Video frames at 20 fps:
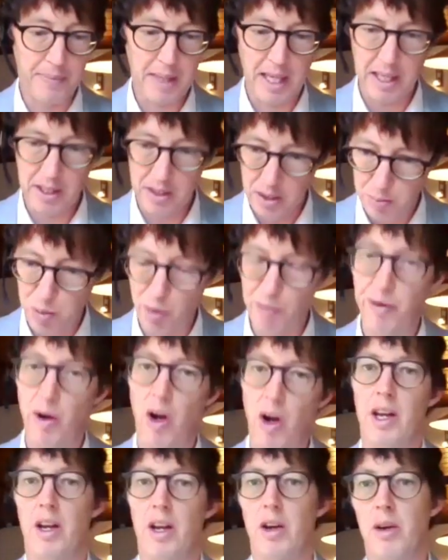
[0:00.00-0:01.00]
It's
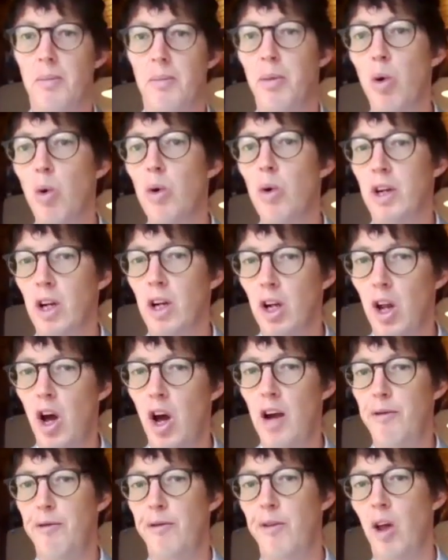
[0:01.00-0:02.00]
provided an important
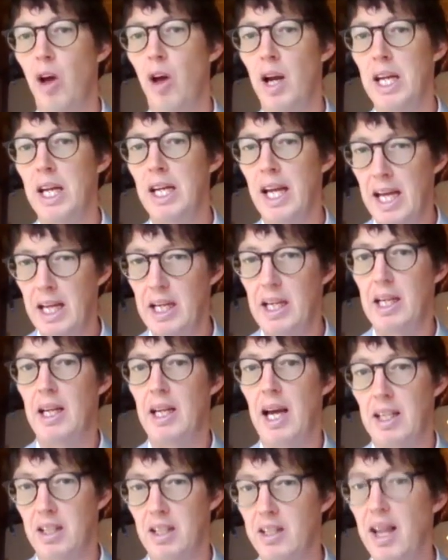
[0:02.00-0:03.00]
lifeline and
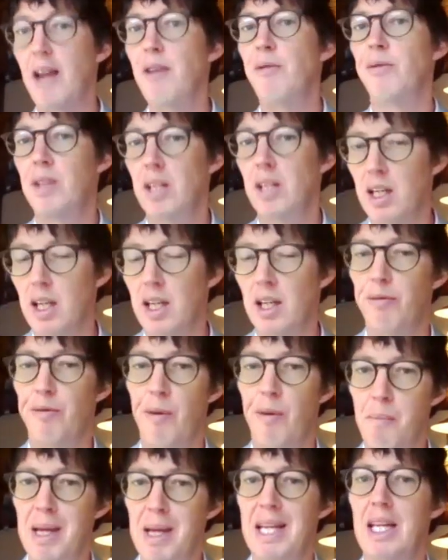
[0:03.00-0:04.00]
a safety net
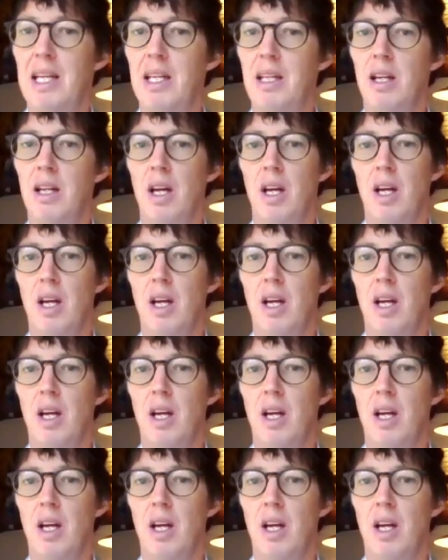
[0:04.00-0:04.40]
for many